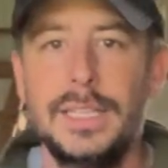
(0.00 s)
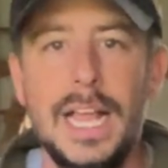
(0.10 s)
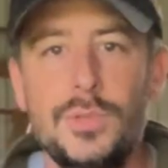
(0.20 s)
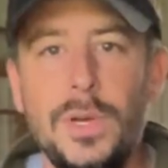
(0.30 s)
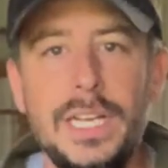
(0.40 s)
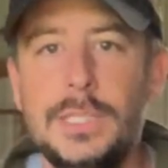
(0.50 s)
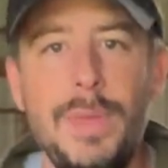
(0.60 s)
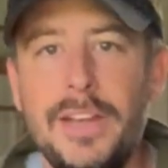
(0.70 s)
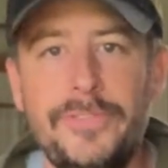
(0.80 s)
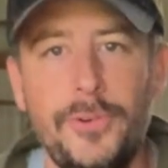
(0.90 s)
That's what it's
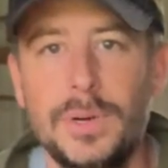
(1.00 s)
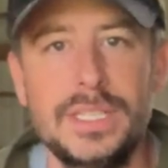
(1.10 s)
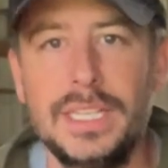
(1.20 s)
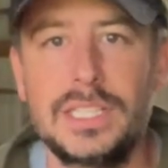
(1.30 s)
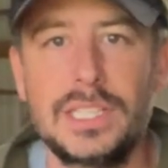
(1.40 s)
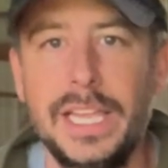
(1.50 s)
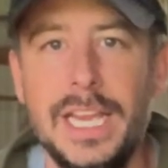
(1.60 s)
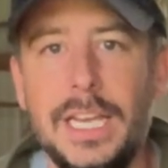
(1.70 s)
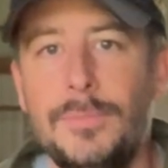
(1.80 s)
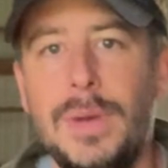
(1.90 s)
meant for, is
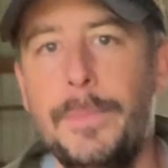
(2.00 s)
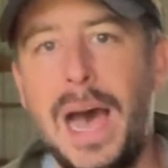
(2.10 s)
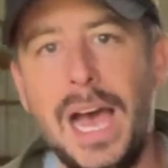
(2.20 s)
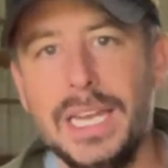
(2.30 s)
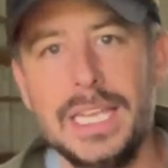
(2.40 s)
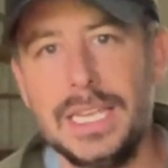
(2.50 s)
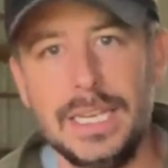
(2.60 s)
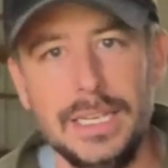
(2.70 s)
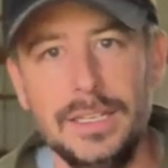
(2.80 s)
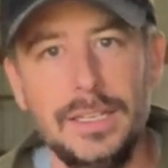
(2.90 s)
insulating my body
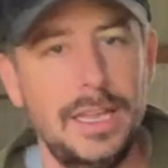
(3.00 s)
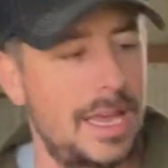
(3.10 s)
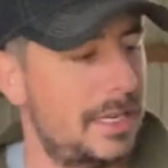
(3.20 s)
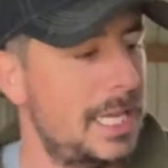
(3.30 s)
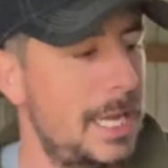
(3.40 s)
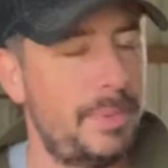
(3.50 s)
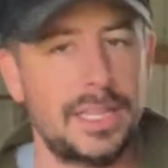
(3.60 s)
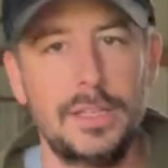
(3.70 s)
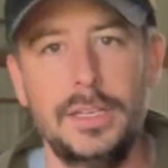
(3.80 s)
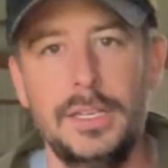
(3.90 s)
heat and
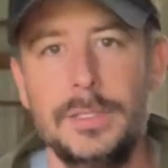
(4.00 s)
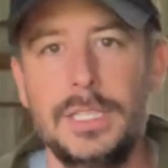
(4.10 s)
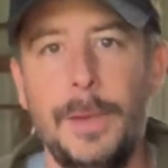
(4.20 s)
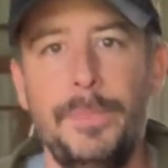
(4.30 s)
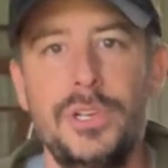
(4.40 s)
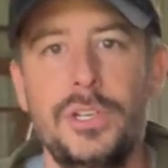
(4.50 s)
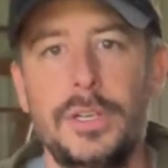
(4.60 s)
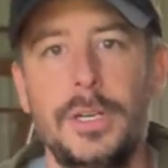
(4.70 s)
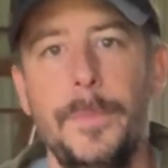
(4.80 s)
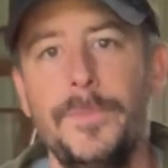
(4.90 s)
keeping the
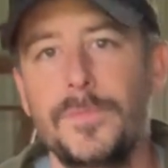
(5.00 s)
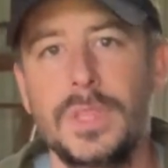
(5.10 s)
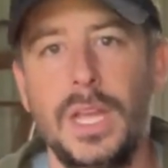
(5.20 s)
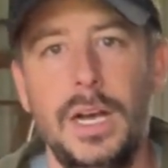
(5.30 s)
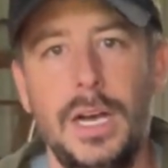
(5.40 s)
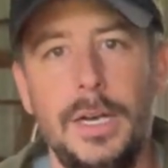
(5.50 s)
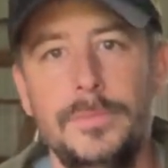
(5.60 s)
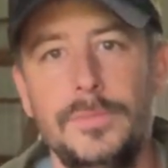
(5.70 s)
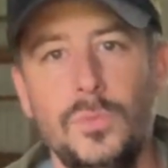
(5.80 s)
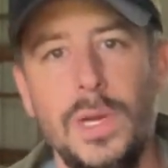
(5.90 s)
temperature
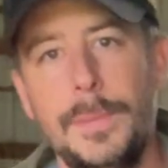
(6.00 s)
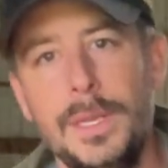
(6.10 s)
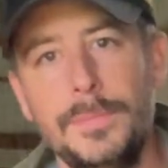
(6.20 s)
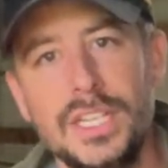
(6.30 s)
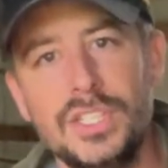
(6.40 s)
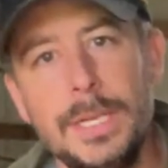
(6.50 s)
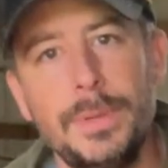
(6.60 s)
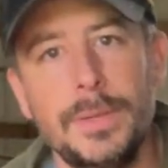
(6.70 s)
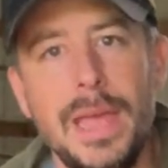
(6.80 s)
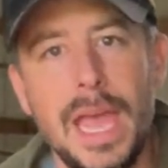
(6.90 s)
when I'm in my
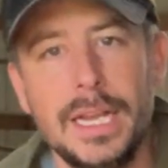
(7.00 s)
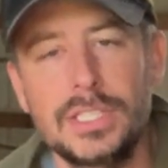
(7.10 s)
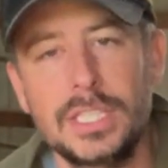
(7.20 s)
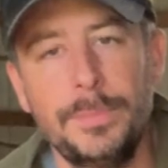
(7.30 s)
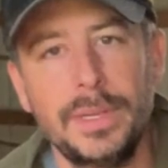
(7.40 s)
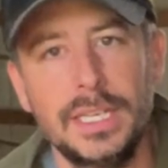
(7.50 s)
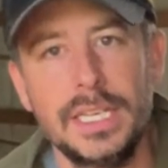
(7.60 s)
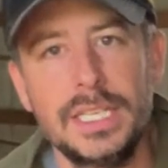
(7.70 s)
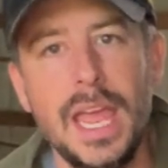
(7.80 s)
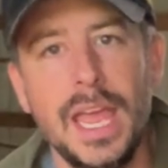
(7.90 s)
sleeping bag, sleeping in
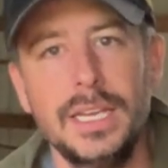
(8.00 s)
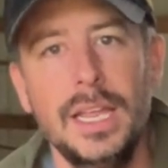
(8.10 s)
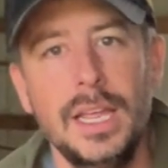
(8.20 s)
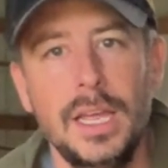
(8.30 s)
a tent,